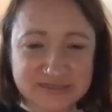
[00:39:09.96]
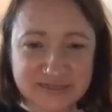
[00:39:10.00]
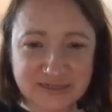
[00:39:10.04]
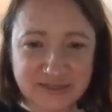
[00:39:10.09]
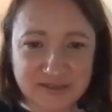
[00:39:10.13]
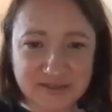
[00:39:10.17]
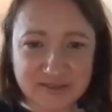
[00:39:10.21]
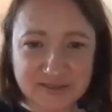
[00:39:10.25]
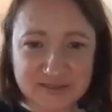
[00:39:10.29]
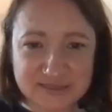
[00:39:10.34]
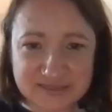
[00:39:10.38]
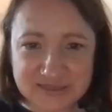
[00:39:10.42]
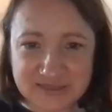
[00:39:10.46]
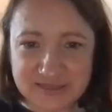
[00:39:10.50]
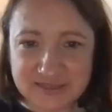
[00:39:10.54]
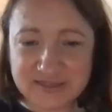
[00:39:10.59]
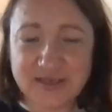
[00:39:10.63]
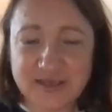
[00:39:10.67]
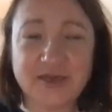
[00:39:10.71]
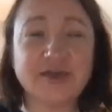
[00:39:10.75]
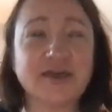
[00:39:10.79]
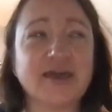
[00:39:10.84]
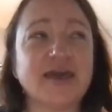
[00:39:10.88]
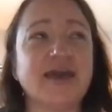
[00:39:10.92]
oh, the, the,
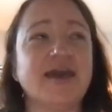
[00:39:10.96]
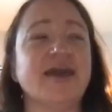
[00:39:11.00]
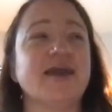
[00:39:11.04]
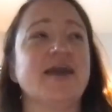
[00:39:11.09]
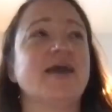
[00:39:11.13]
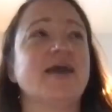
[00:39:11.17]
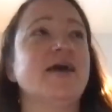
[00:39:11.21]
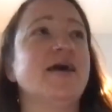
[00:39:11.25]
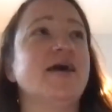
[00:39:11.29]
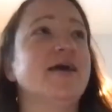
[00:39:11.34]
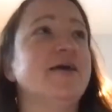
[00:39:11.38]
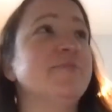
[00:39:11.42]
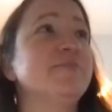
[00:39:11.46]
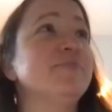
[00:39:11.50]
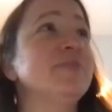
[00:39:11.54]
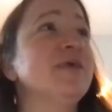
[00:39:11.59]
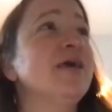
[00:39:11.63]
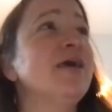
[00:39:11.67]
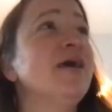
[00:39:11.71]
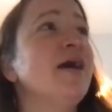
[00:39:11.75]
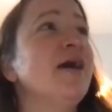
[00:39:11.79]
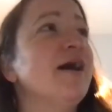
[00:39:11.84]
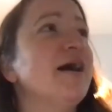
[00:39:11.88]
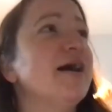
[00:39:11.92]
the, okay. Um,
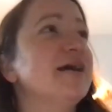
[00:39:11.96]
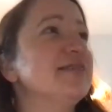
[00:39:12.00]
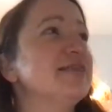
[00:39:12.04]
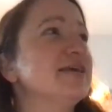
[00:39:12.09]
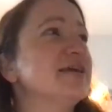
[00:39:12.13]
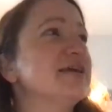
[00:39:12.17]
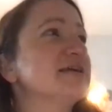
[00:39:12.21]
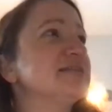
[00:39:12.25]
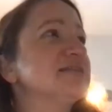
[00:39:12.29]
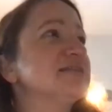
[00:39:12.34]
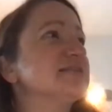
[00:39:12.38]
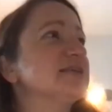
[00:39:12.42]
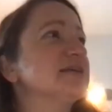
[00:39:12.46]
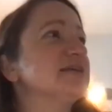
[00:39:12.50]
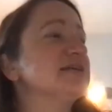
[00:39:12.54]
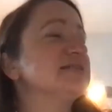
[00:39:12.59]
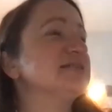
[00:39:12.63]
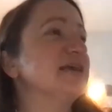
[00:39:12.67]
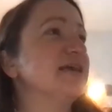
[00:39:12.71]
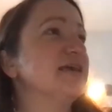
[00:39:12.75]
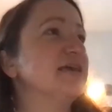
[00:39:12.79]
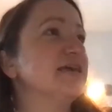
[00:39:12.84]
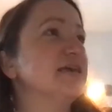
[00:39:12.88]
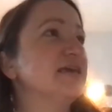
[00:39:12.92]
I think it's because
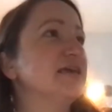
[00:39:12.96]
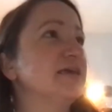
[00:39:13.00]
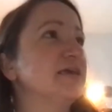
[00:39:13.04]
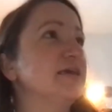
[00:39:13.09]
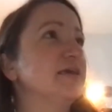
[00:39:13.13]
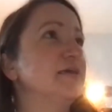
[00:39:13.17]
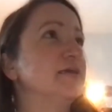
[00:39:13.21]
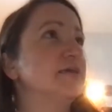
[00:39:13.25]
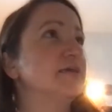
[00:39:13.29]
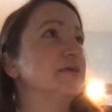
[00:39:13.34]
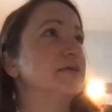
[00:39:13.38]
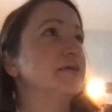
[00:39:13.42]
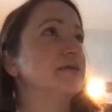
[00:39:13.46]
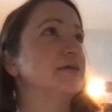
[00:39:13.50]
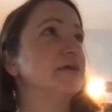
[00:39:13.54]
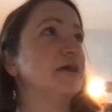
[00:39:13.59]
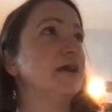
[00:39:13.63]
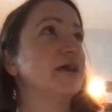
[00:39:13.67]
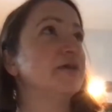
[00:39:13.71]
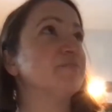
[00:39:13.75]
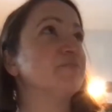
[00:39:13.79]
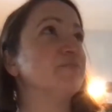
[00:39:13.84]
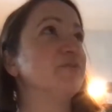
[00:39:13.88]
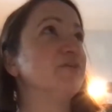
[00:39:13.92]
I
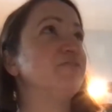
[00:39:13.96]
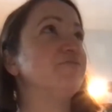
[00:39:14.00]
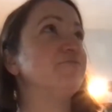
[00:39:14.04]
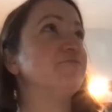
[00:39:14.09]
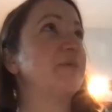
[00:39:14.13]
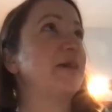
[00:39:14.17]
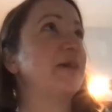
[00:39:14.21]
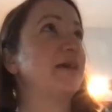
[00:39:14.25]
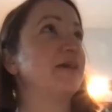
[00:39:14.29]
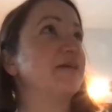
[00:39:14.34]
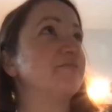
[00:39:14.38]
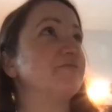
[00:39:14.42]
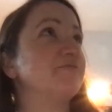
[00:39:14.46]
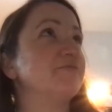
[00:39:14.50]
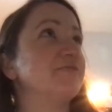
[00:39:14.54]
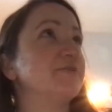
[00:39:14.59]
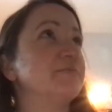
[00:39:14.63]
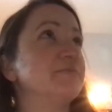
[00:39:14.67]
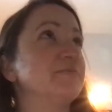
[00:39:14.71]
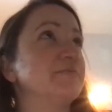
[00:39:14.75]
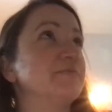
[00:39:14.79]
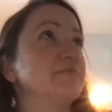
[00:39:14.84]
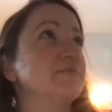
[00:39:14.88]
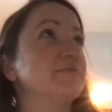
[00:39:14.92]
I'd moved back
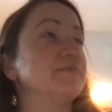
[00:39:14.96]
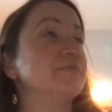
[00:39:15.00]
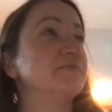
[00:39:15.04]
from.